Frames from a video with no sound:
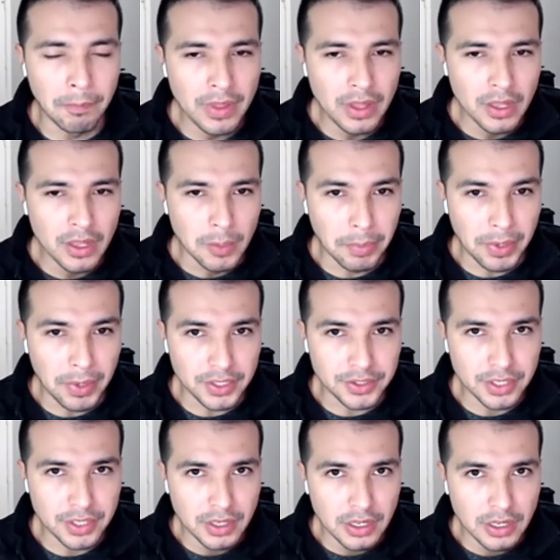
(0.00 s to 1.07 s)
But
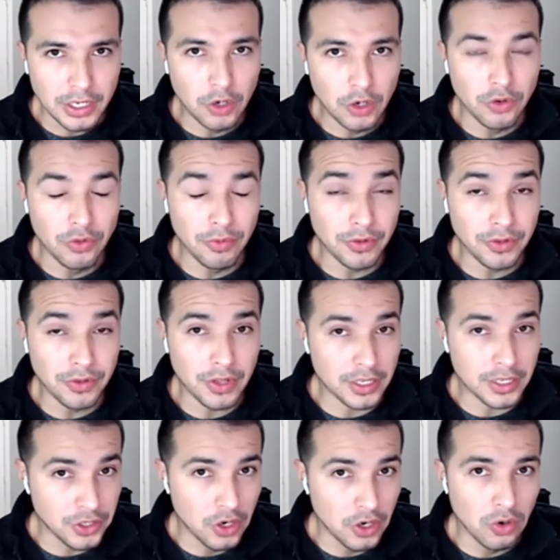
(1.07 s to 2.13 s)
as
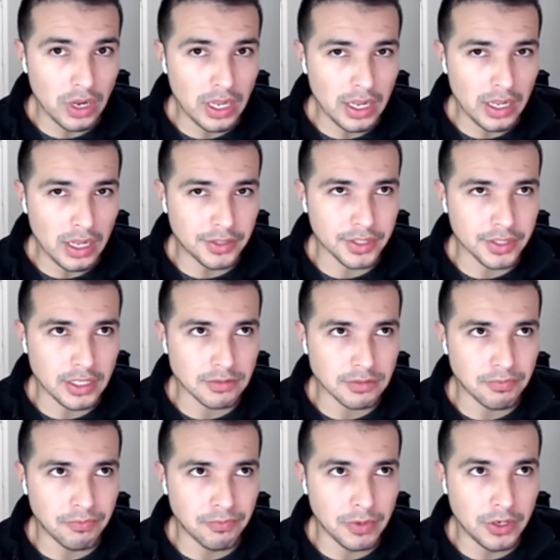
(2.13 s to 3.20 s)
it's
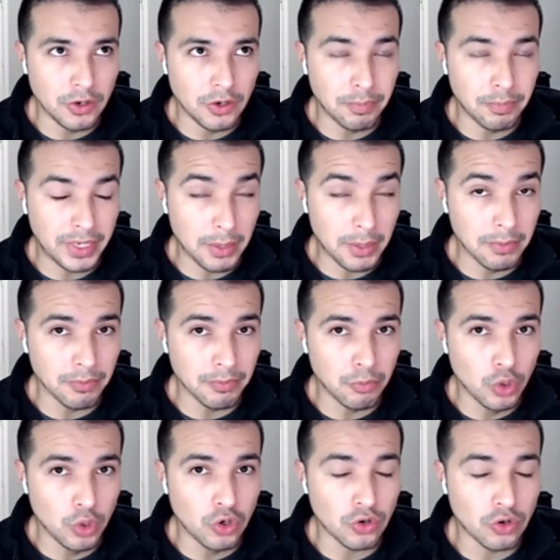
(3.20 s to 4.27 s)
becoming
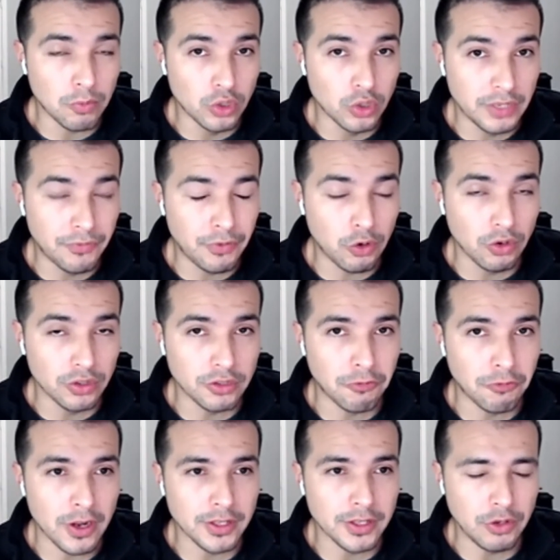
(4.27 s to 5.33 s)
more difficult to
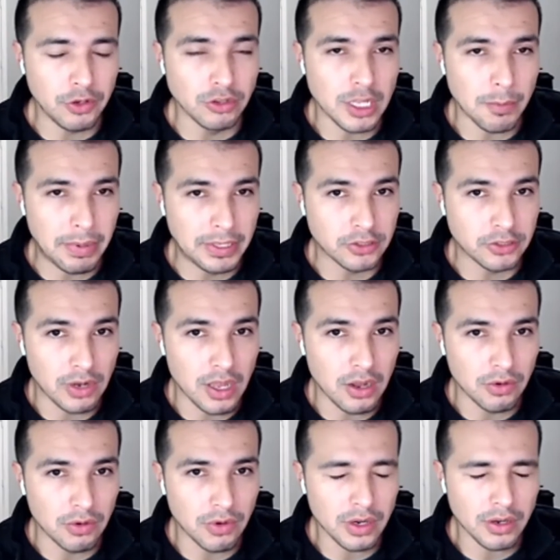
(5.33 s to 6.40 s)
find deals that pencil out,
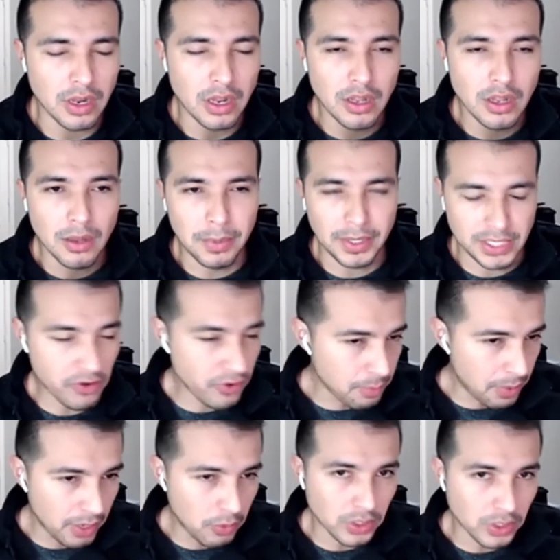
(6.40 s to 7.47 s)
right? Because
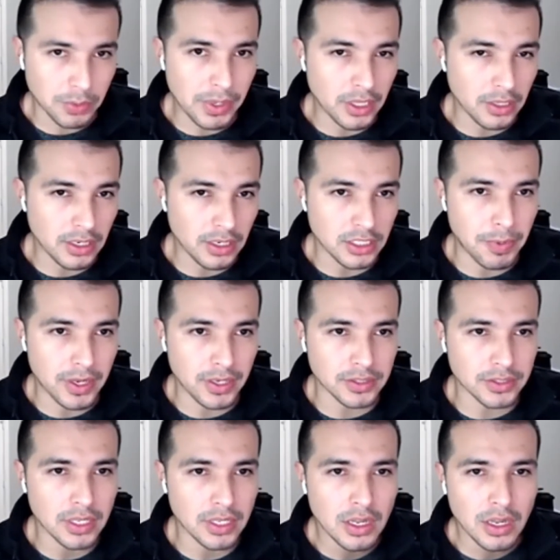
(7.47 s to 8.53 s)
everybody wants to be in the space.